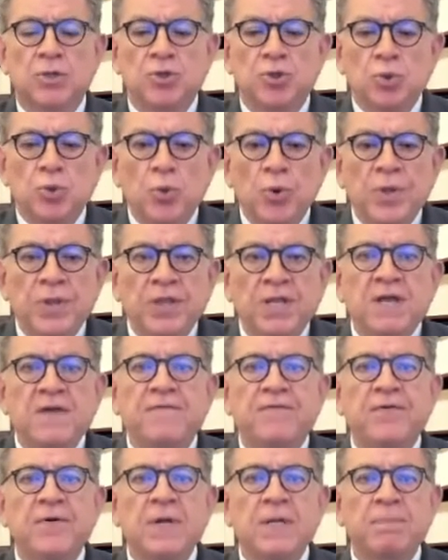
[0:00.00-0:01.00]
to
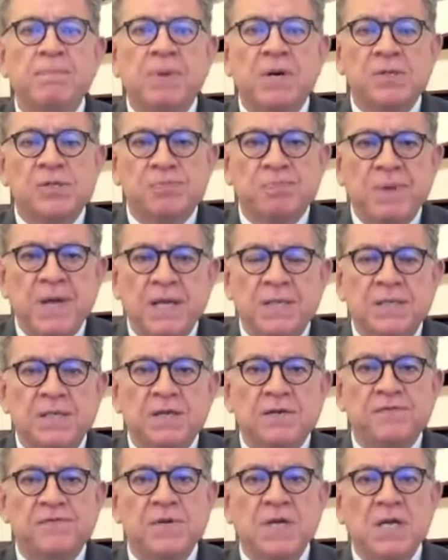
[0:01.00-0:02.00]
different
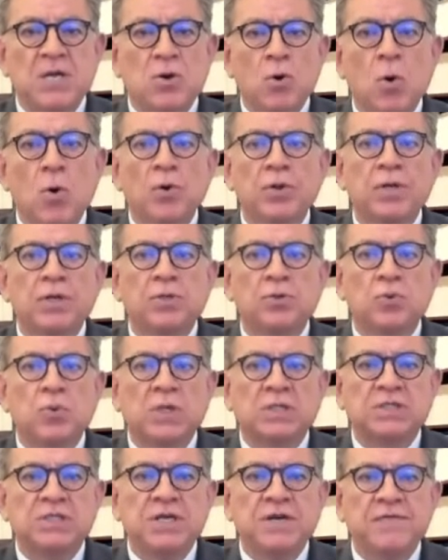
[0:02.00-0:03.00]
perspectives in order to
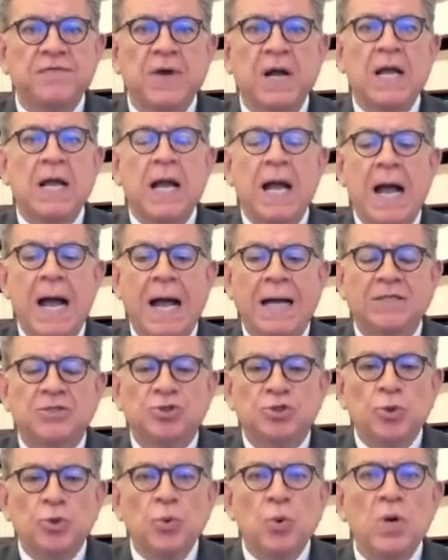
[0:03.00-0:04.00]
achieve
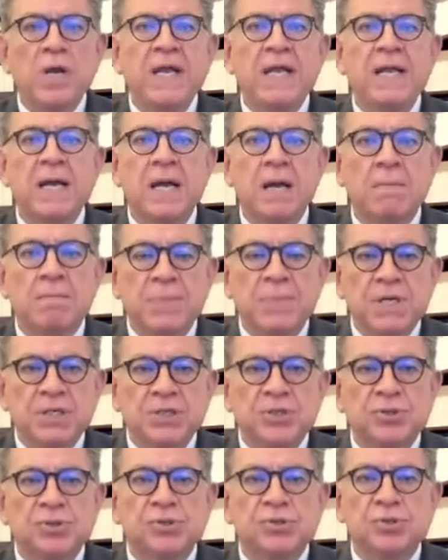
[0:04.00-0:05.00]
a truly
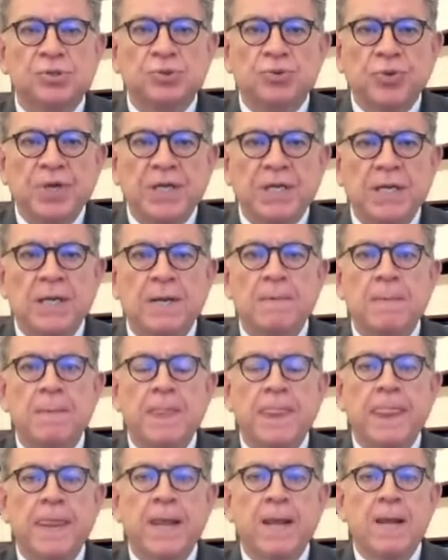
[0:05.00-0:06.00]
ambitious treaty.
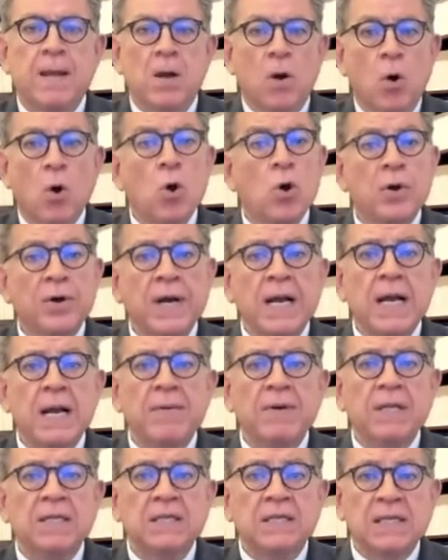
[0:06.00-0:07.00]
All
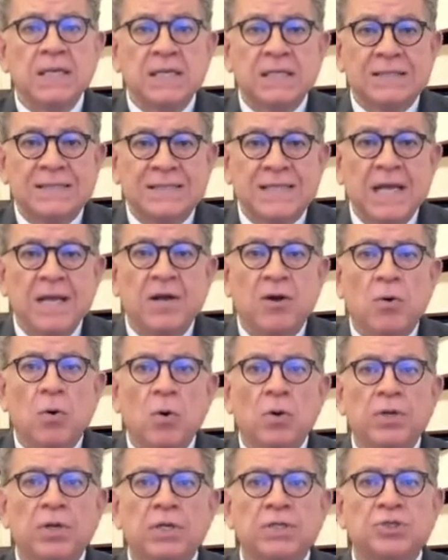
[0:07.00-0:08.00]
relevant
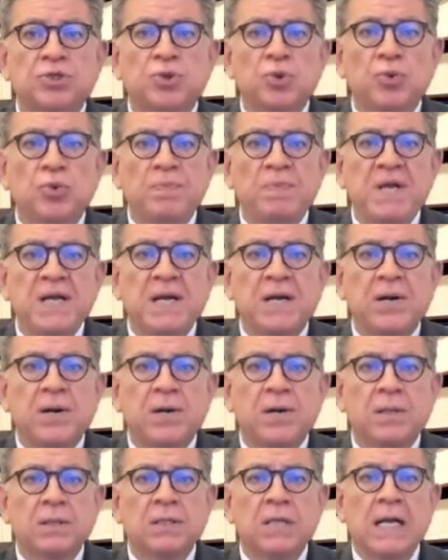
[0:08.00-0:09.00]
stakeholders should be
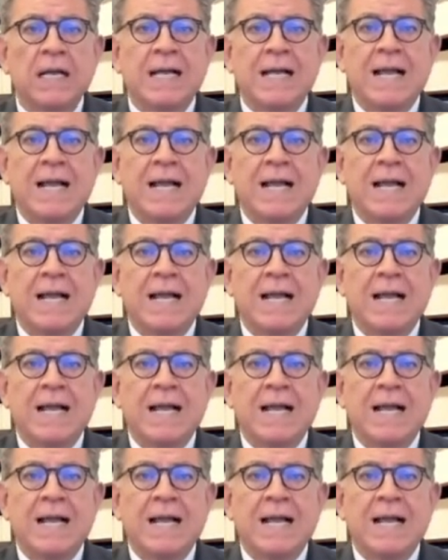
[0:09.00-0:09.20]
heard